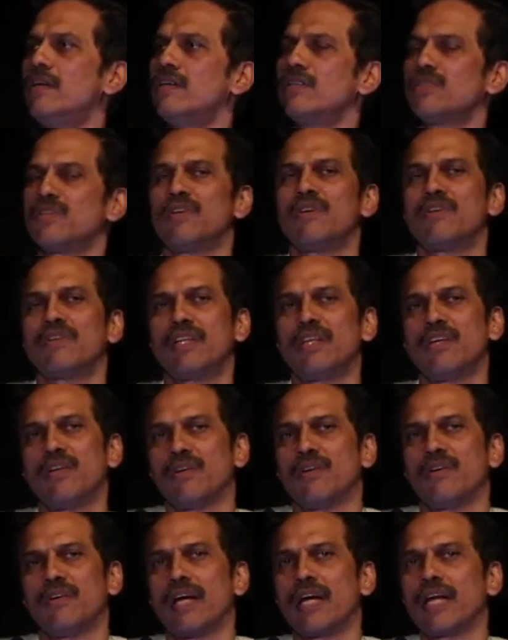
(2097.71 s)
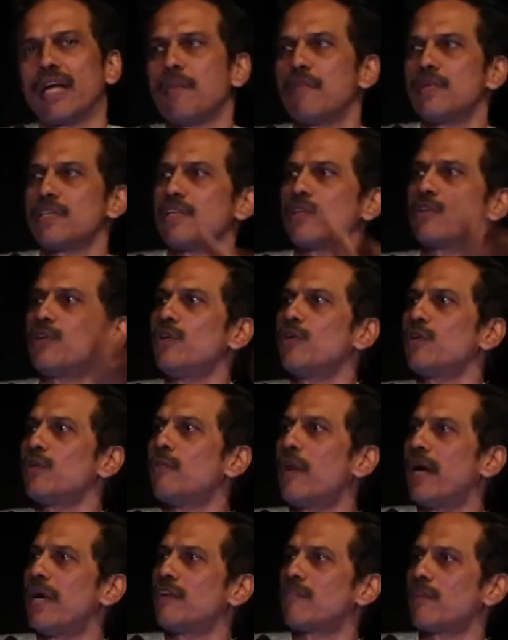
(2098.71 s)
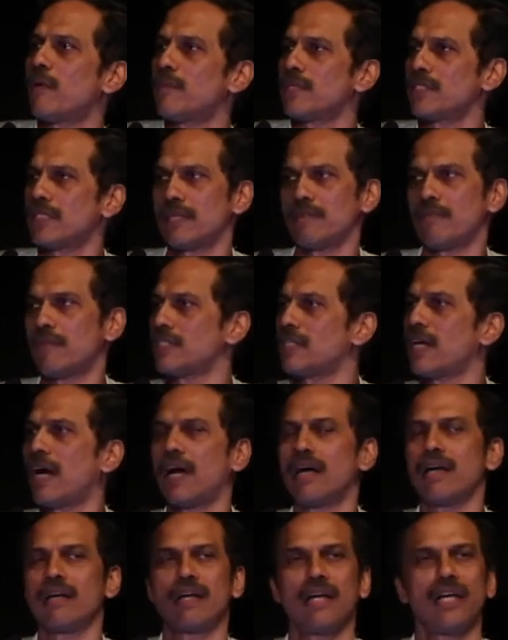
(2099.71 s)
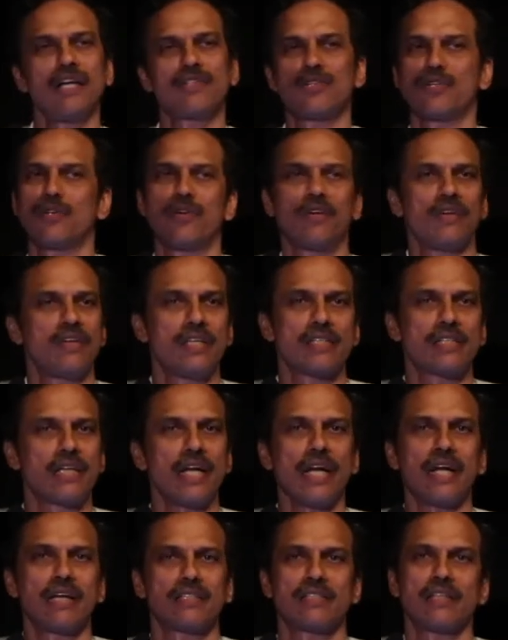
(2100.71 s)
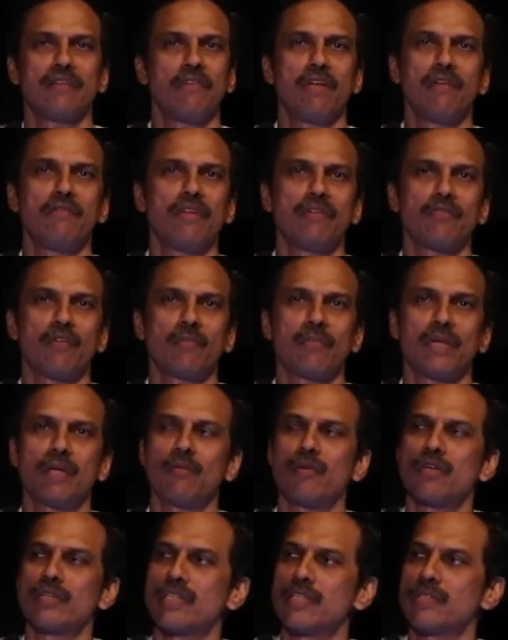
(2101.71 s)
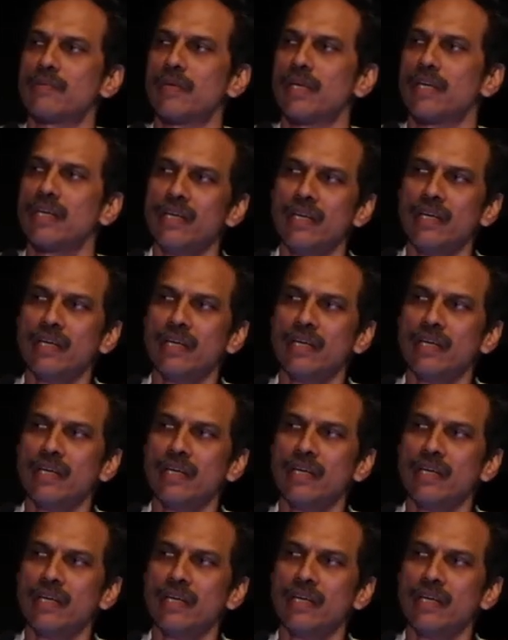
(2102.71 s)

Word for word: So, you know, and KPCL going to buy it from us at a much higher rate. So it's great. It's a win-win for BWSSB.